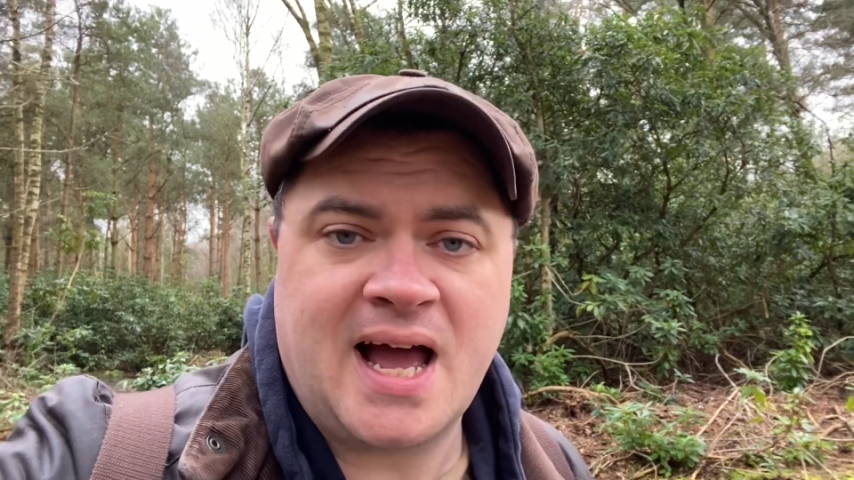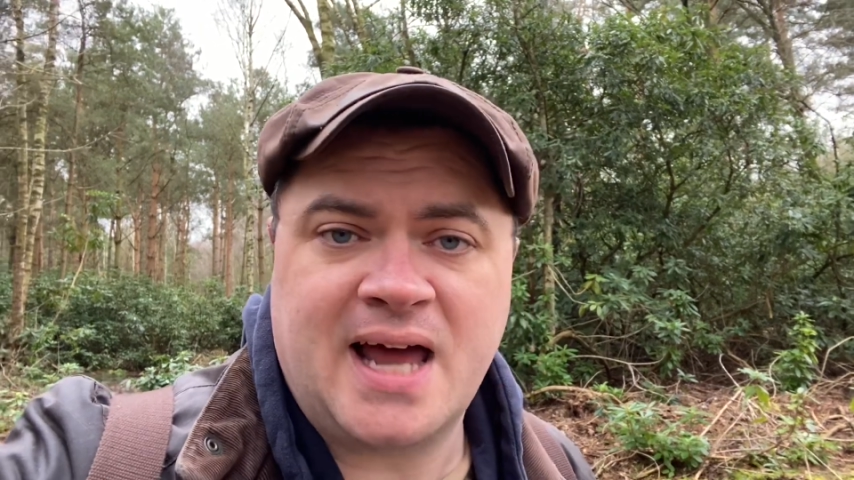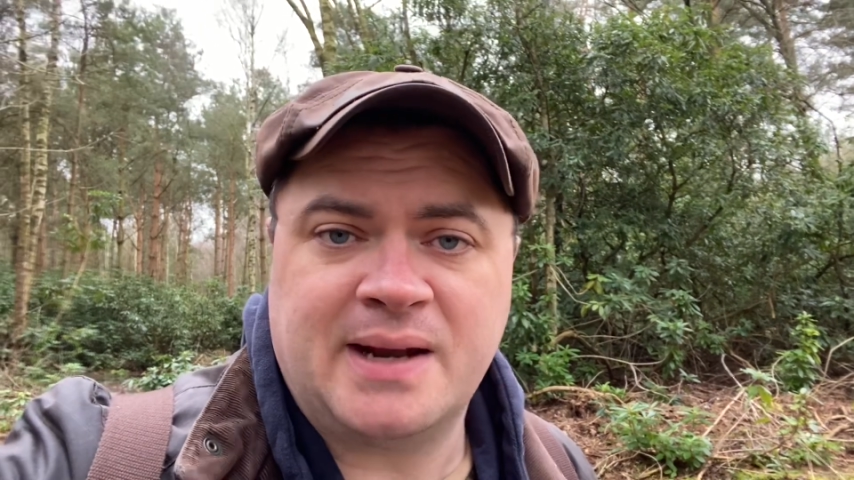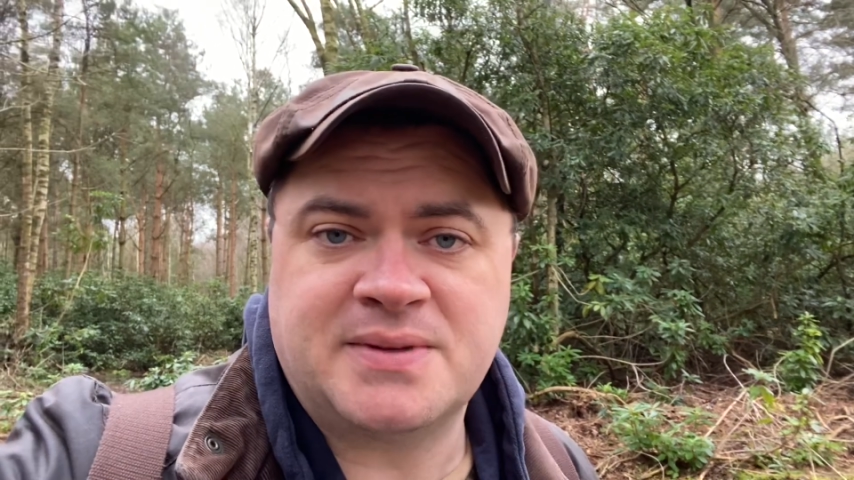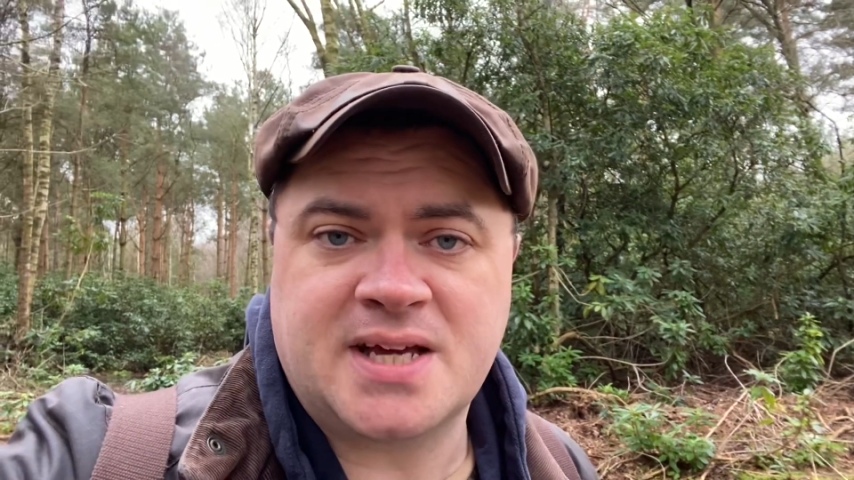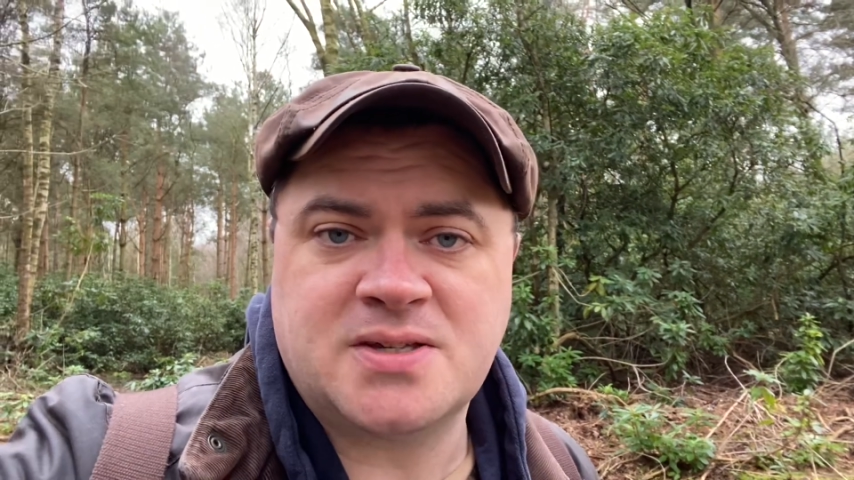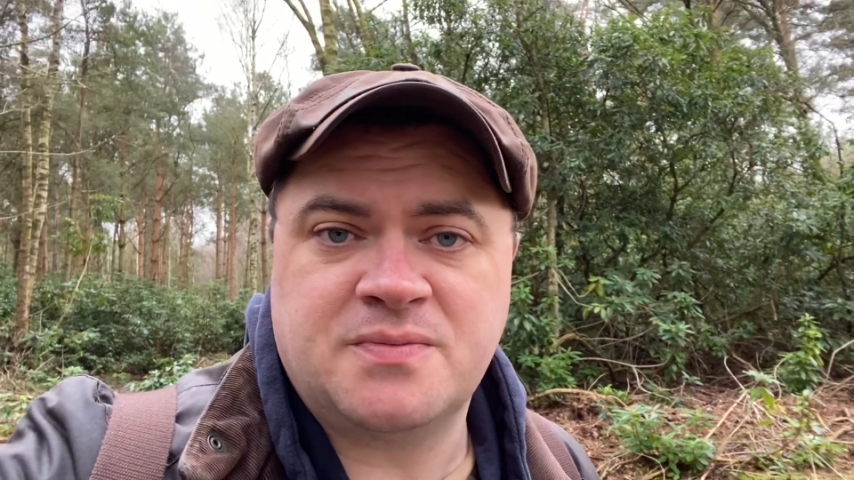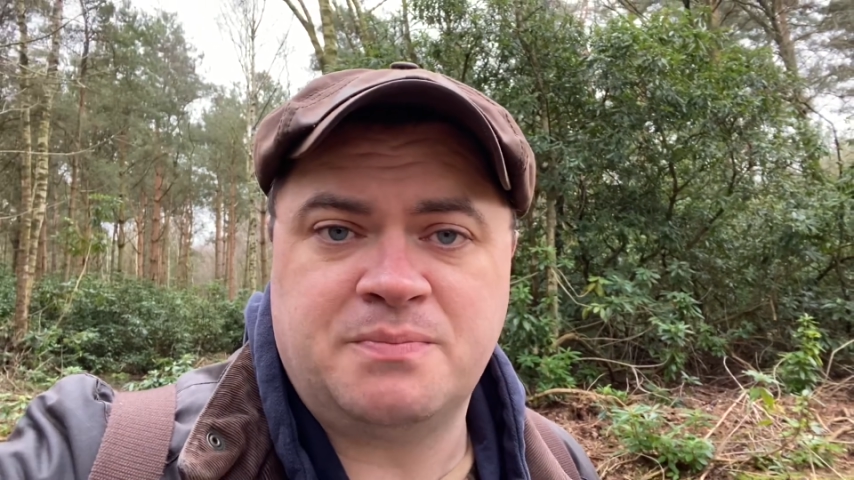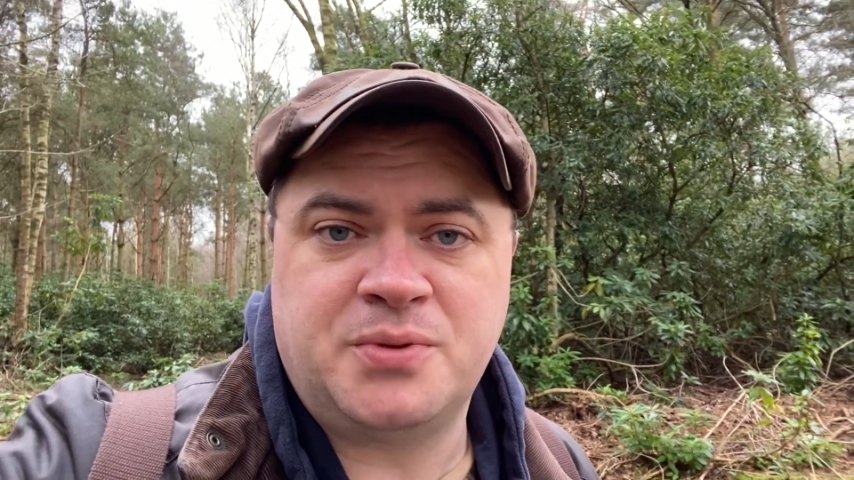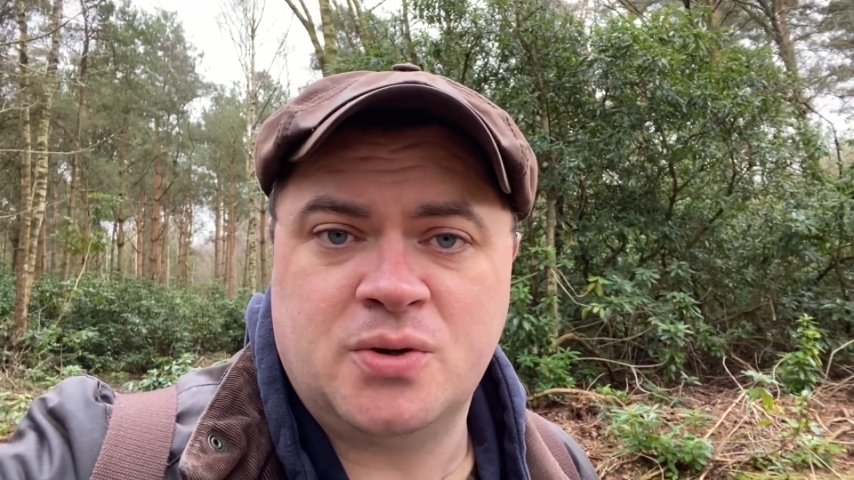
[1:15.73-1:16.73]
and I'm taking
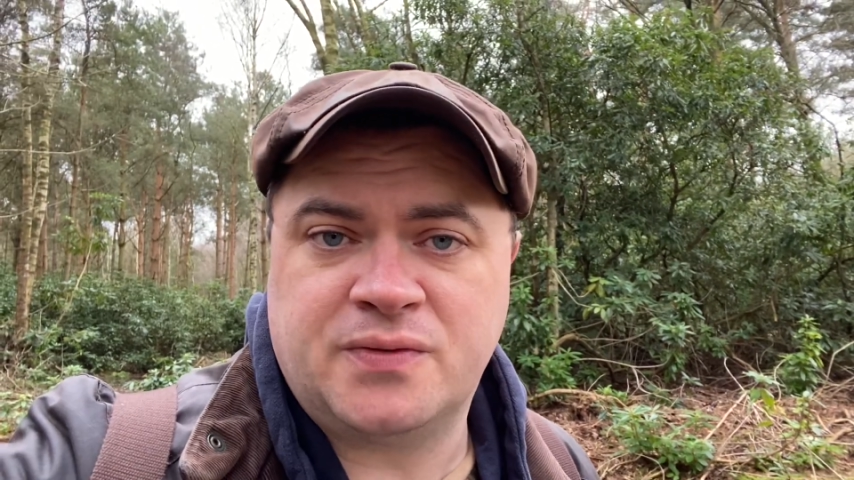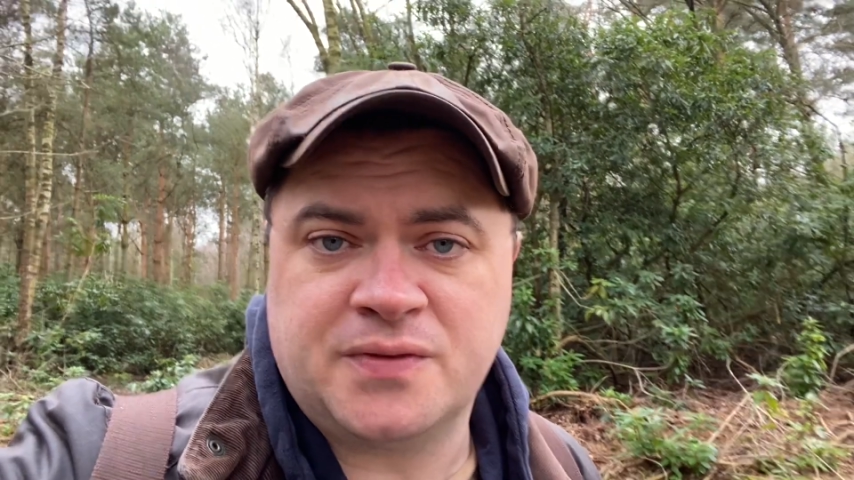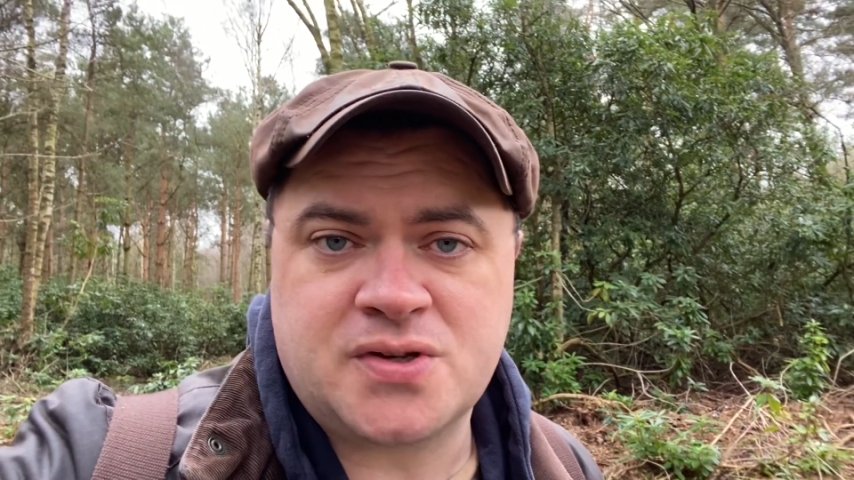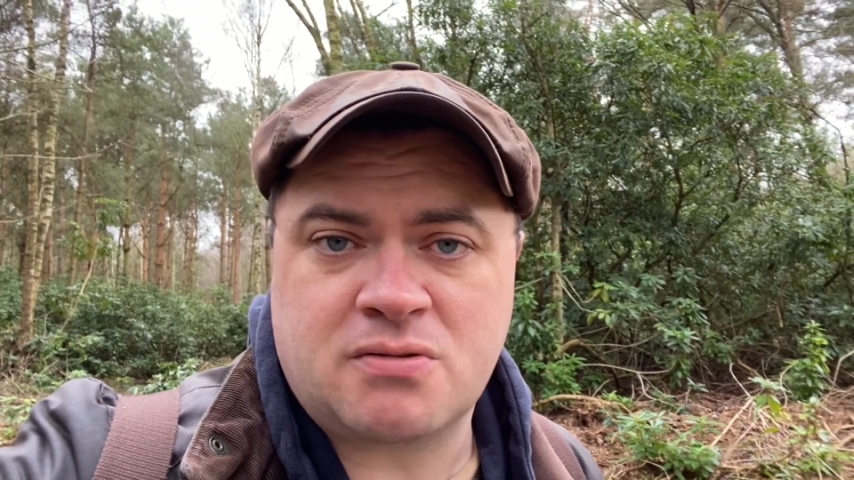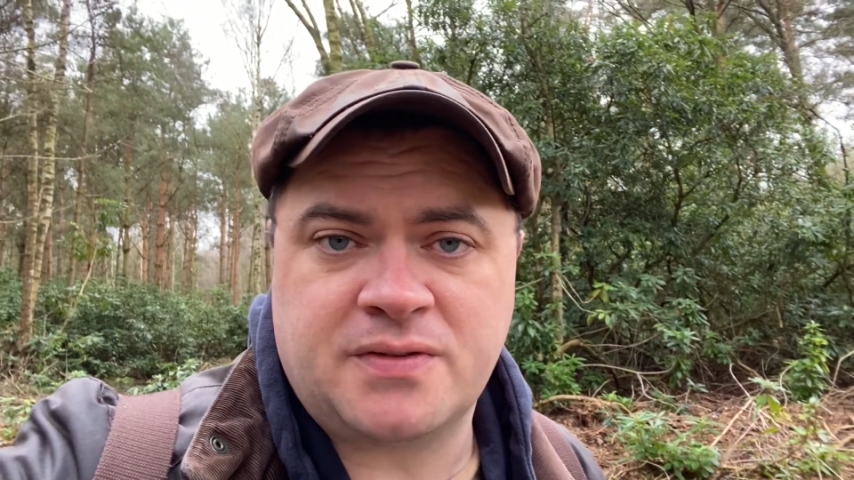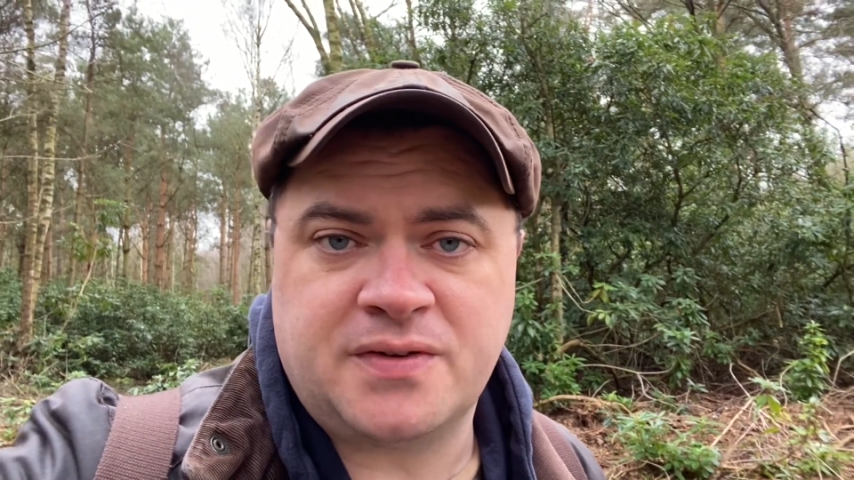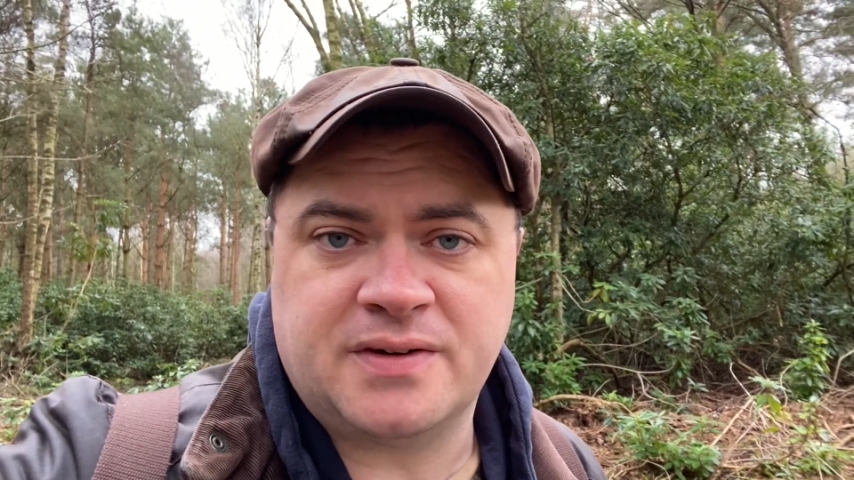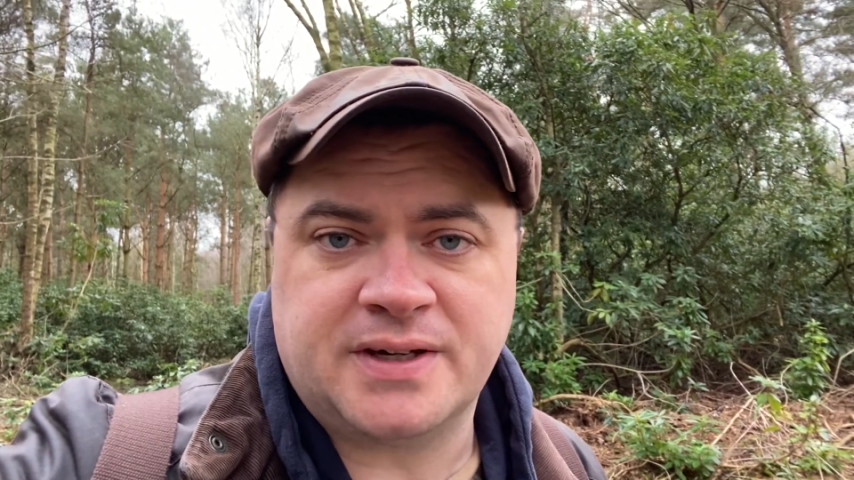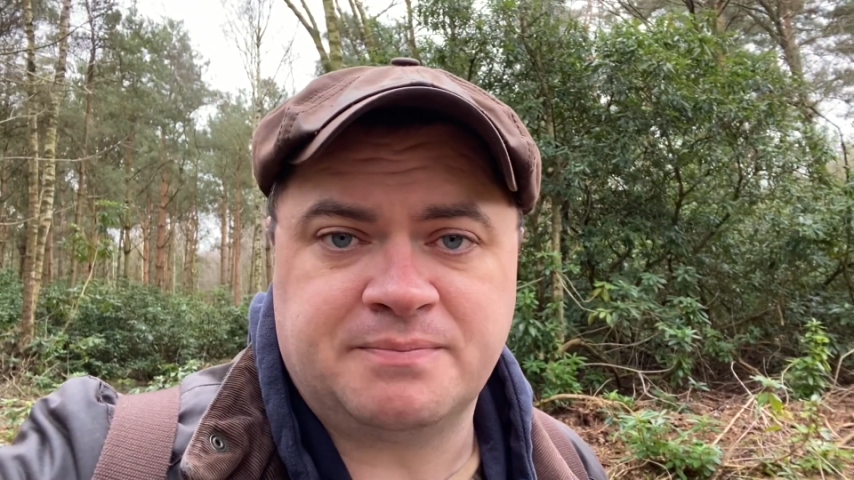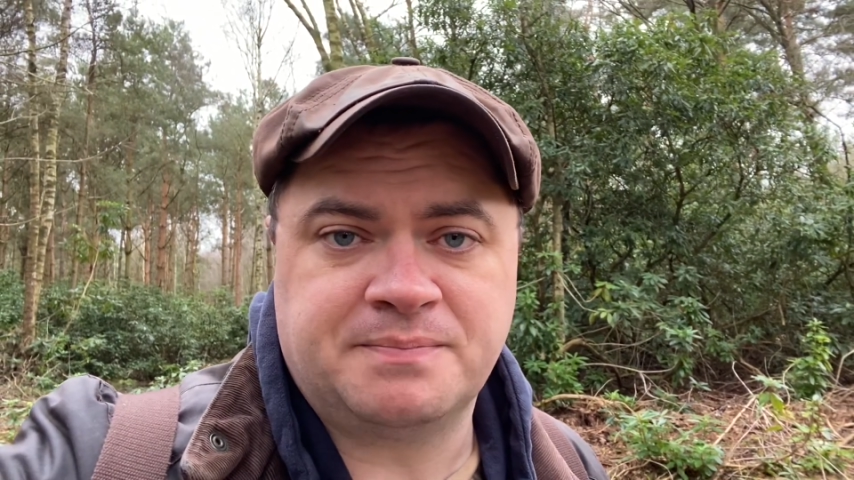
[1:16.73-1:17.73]
some beautiful photography of it